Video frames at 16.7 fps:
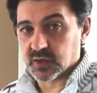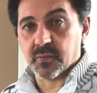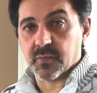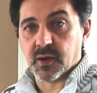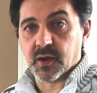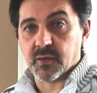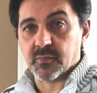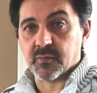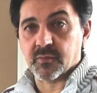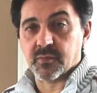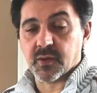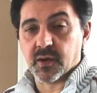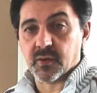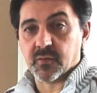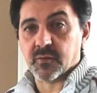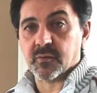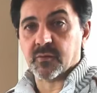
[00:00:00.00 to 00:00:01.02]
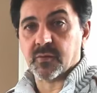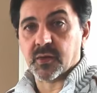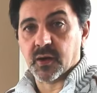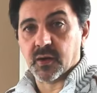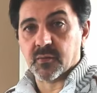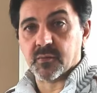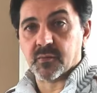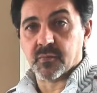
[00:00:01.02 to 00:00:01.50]
Pam pam
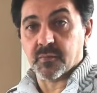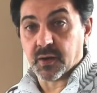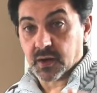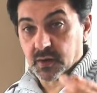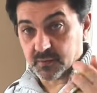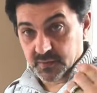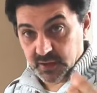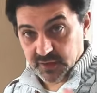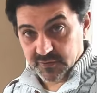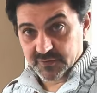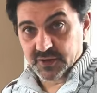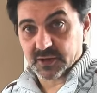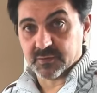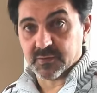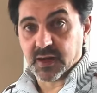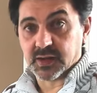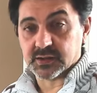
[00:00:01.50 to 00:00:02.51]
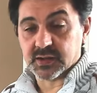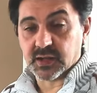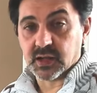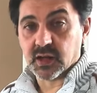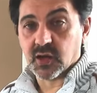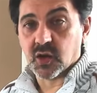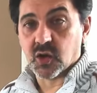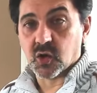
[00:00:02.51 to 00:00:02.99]
pam pam.
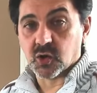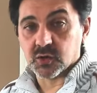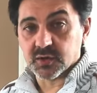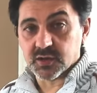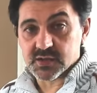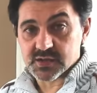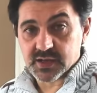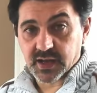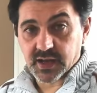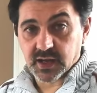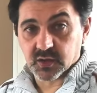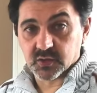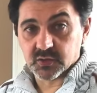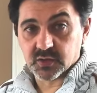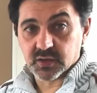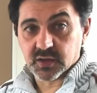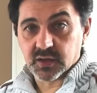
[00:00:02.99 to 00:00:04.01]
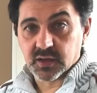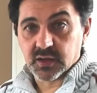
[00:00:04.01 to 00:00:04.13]
Fermata, hold the sound,